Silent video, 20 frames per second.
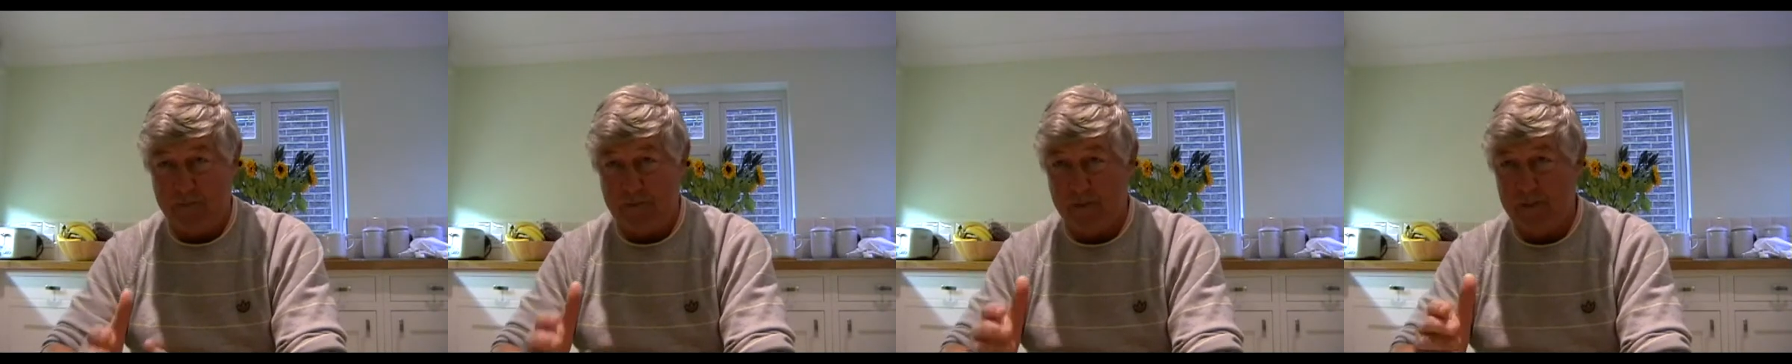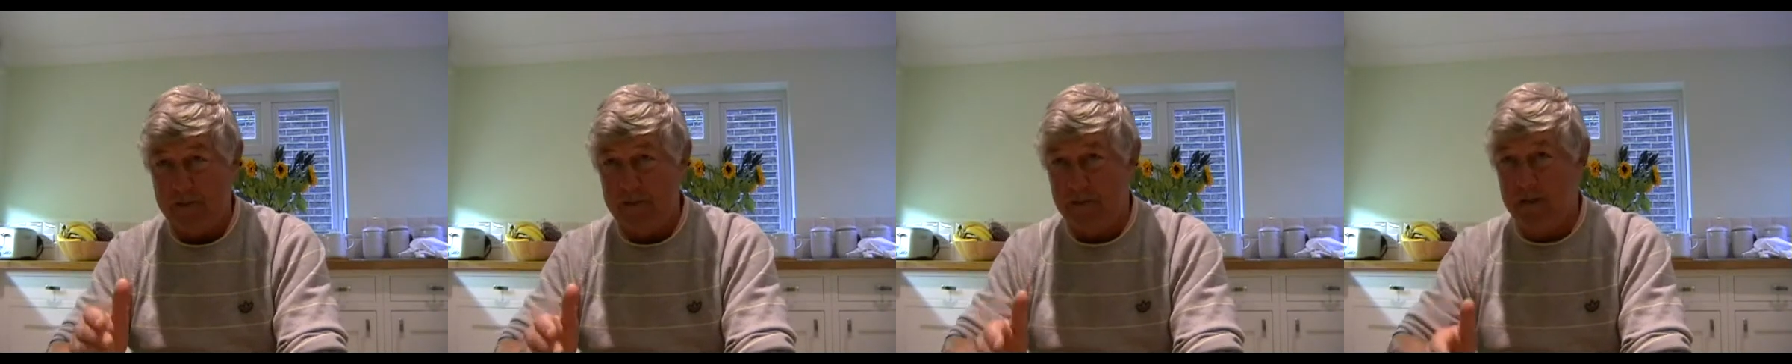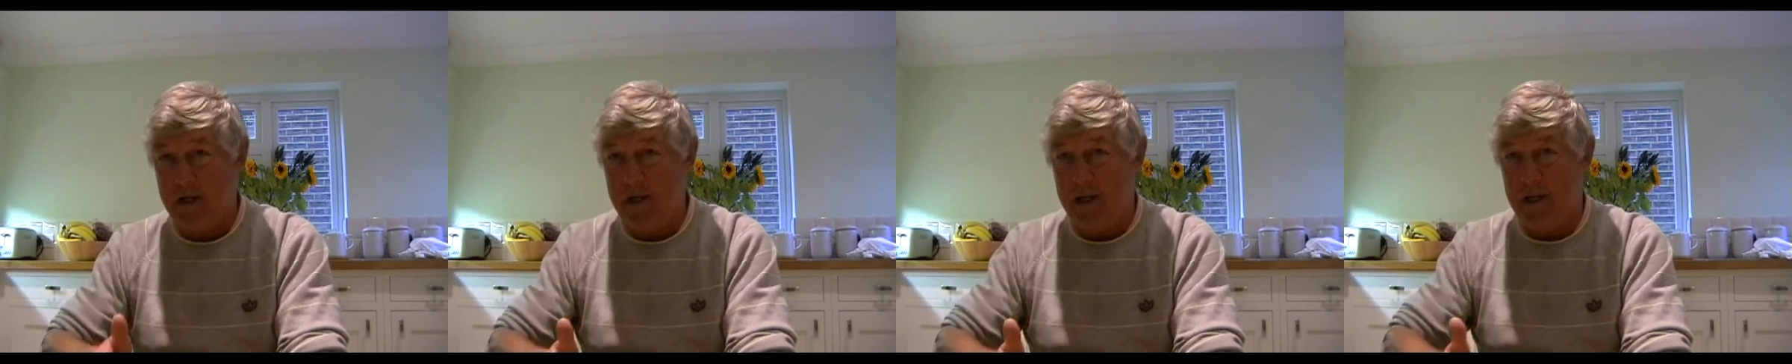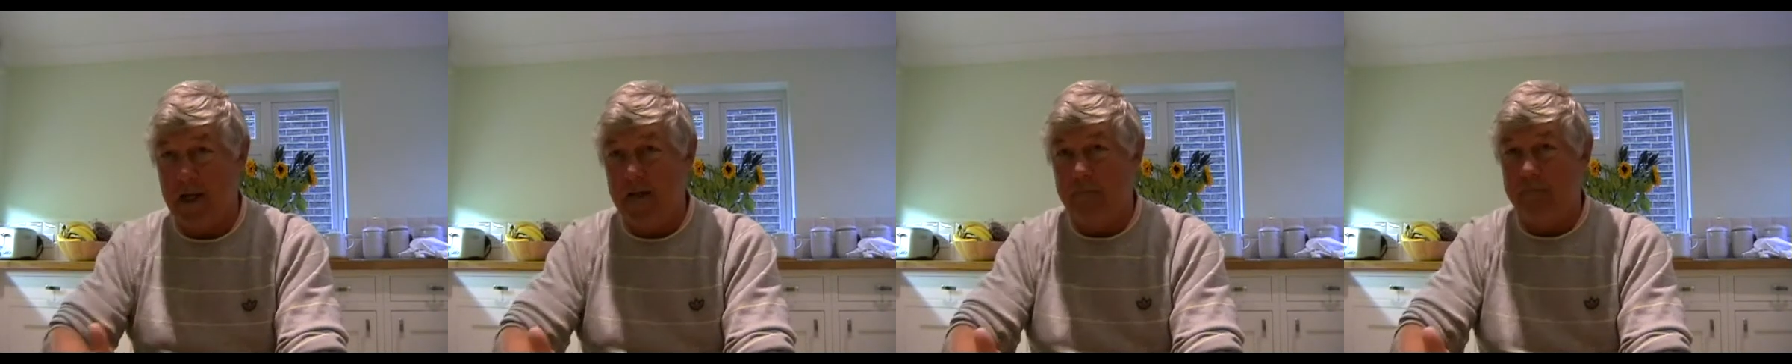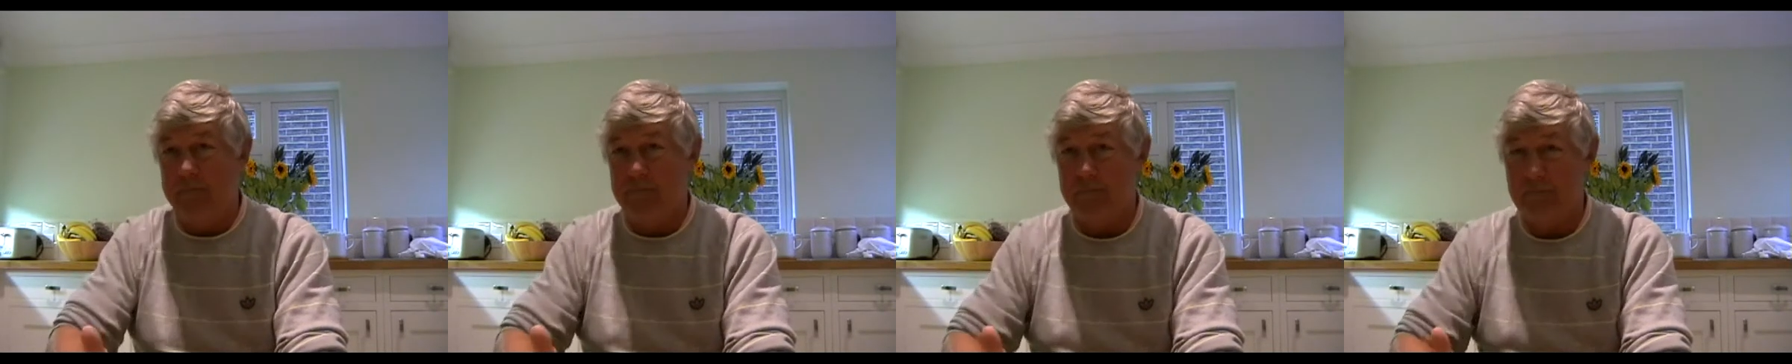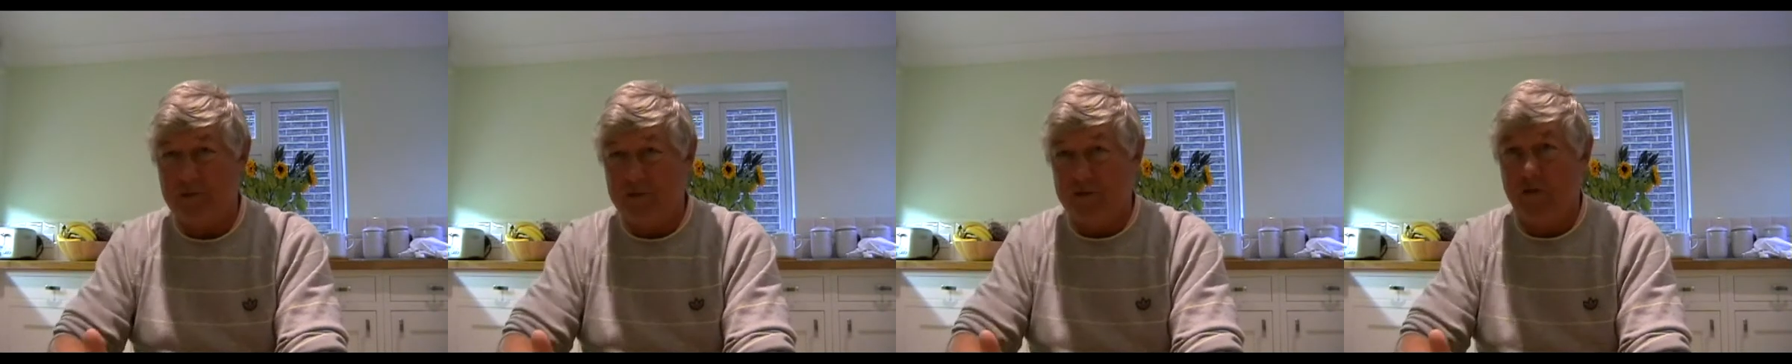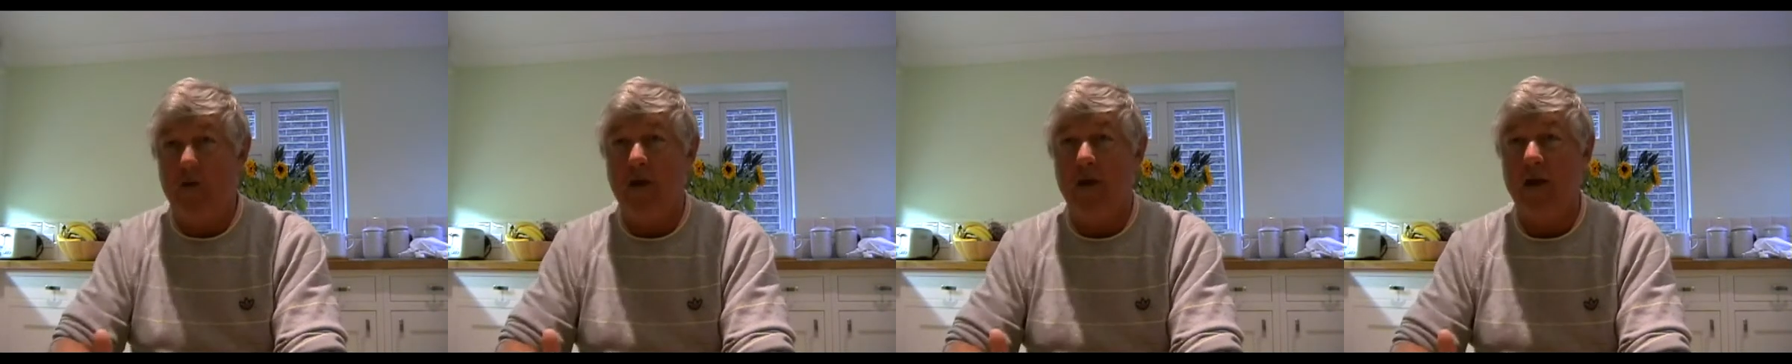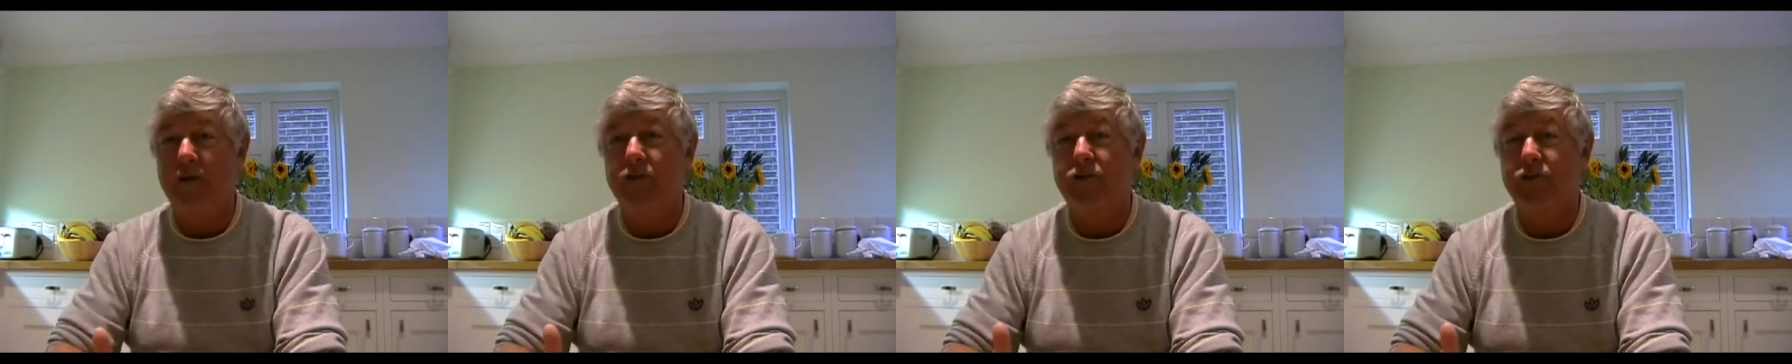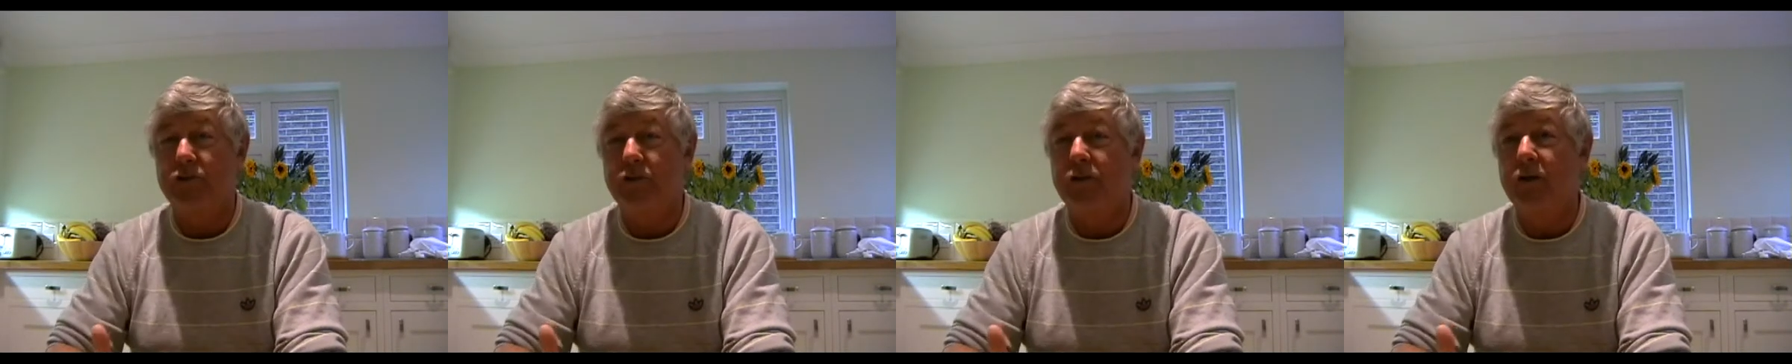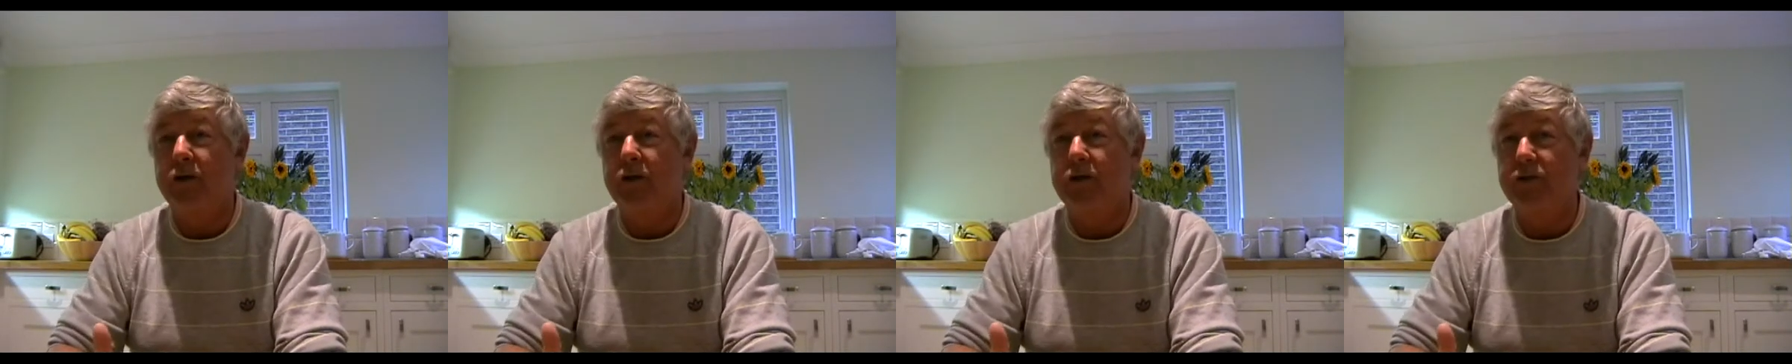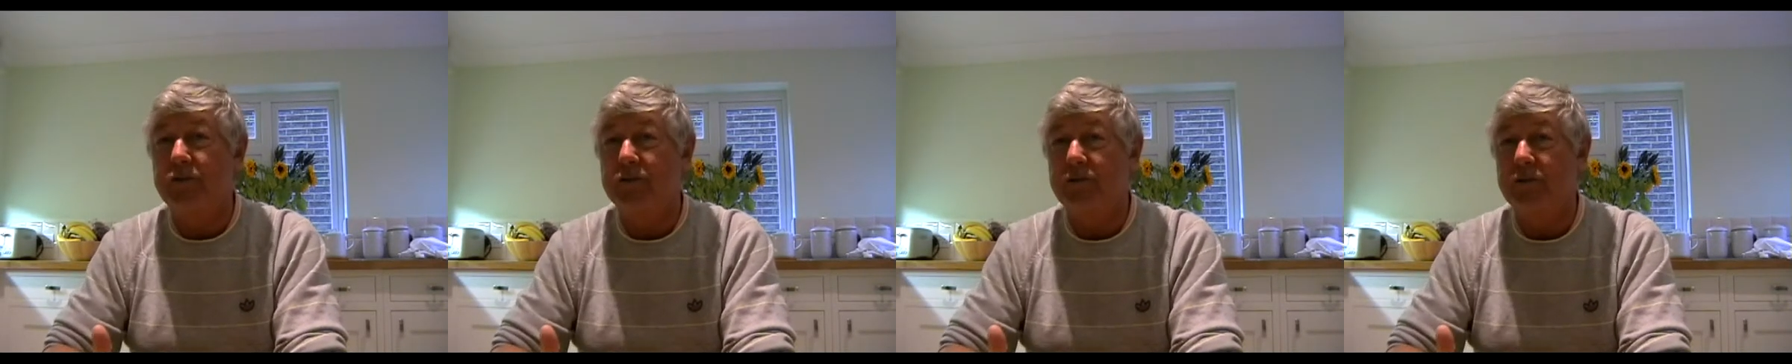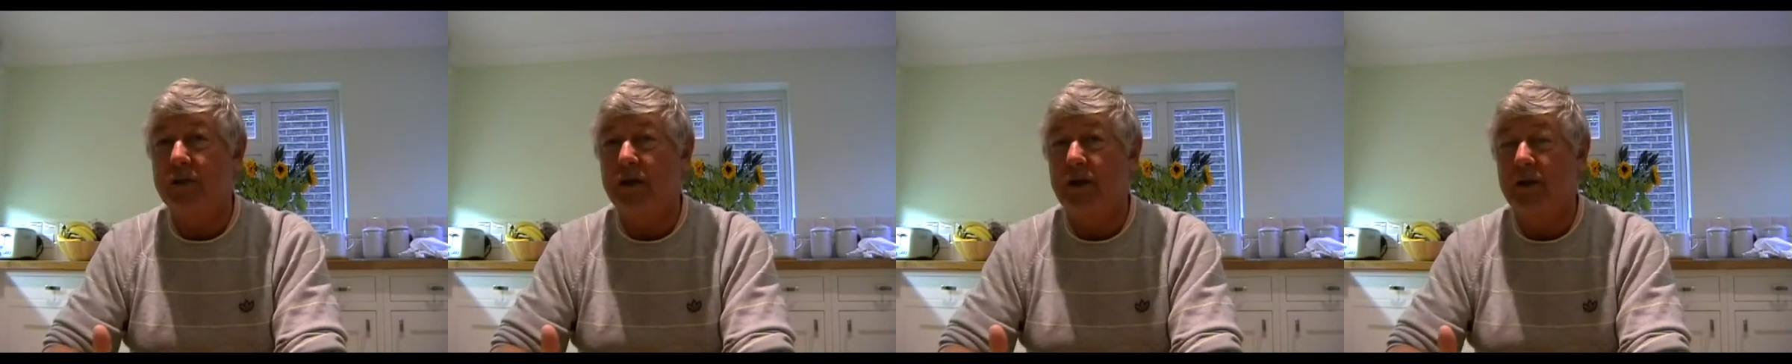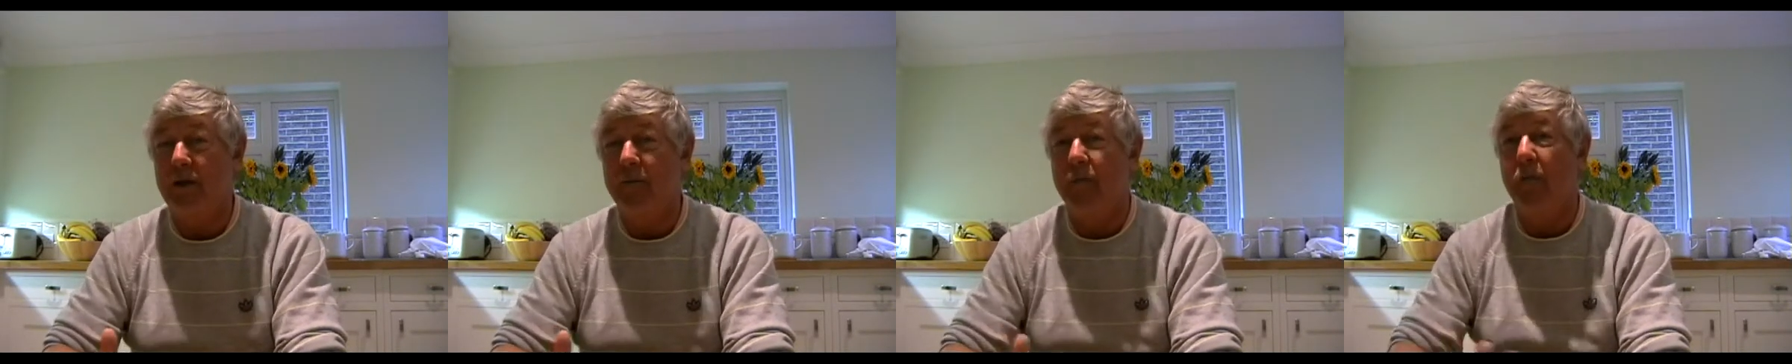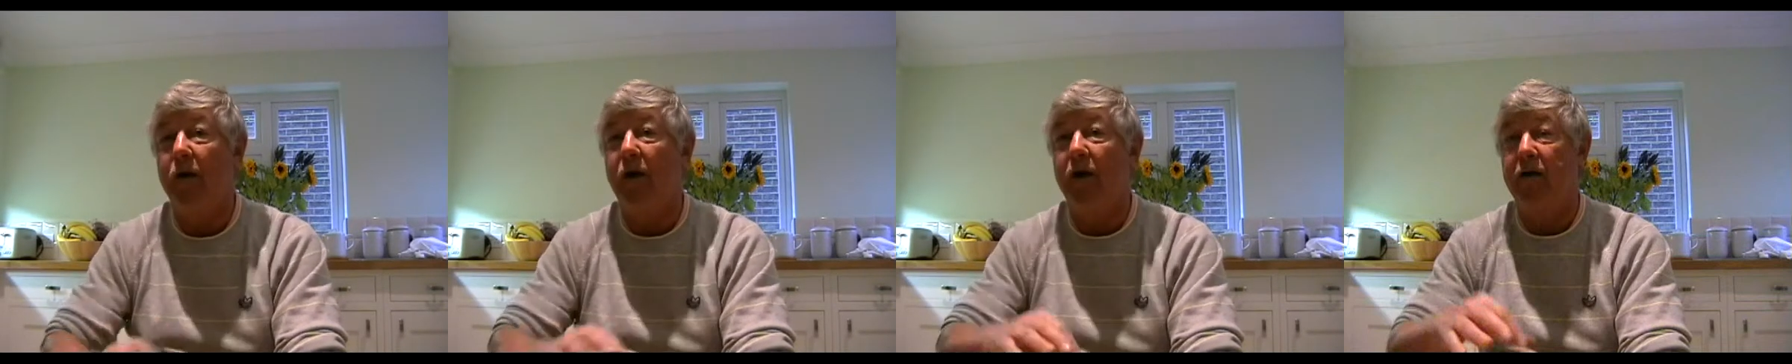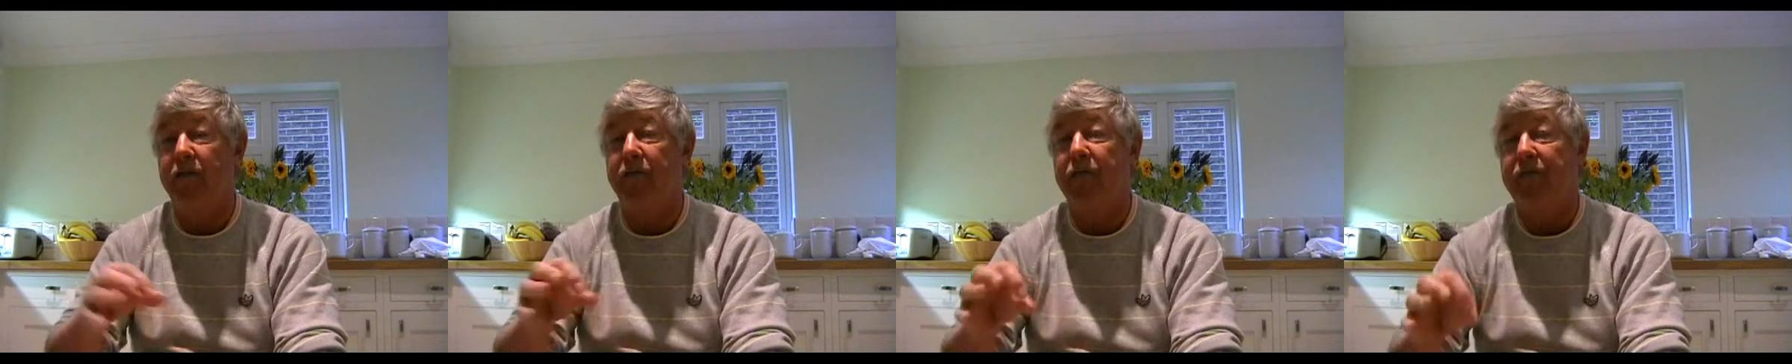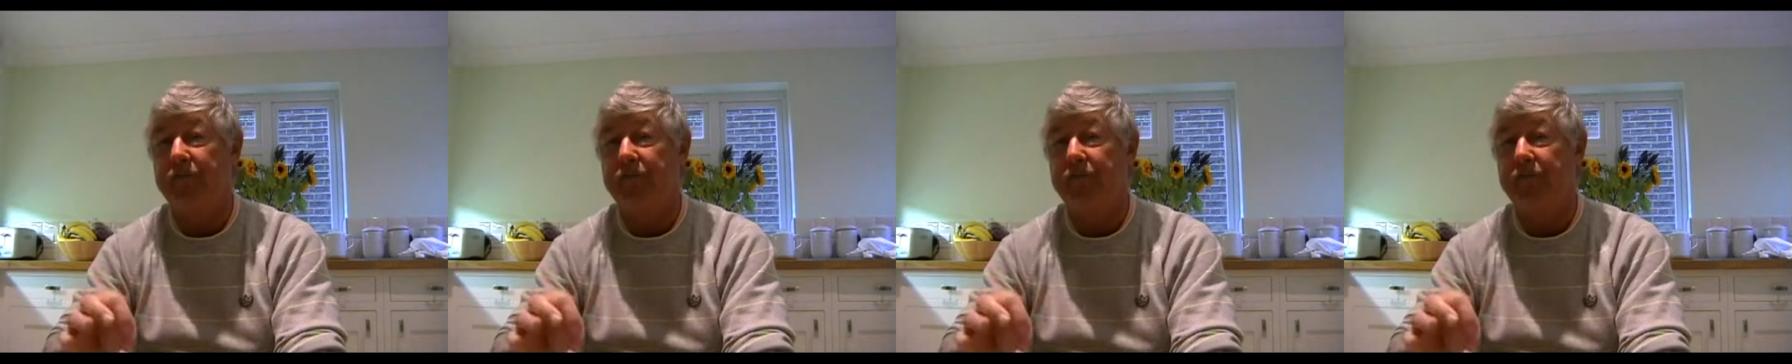and because I kept trying and my